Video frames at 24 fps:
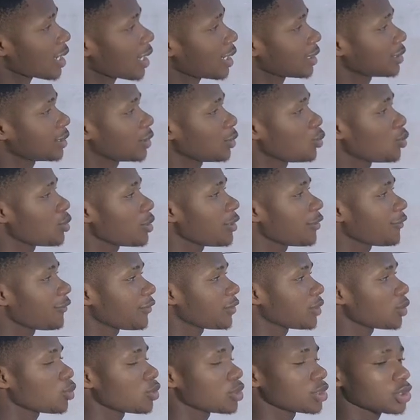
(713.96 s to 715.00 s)
and the
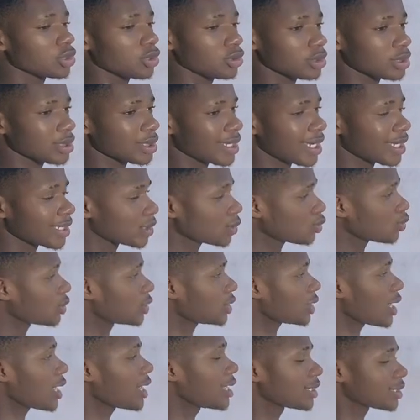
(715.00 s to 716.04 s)
wave equation starts
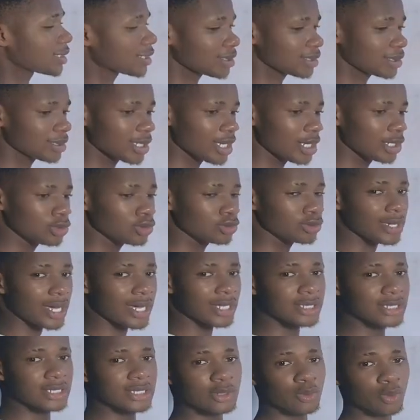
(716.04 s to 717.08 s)
with S, telling you
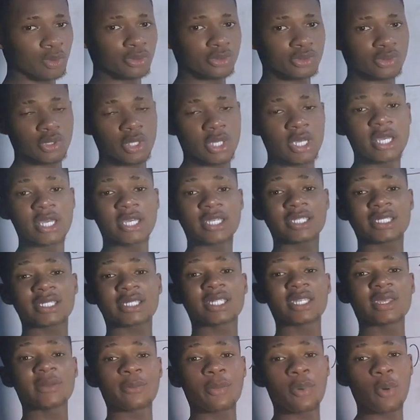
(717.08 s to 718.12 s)
that it is what?
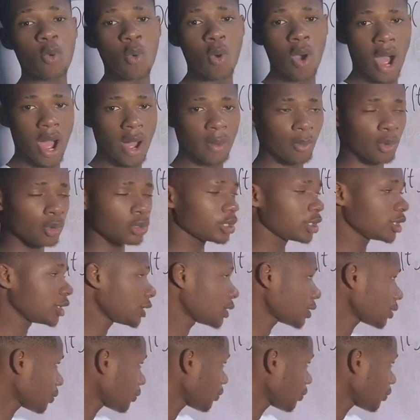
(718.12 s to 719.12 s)
Simple harmonic.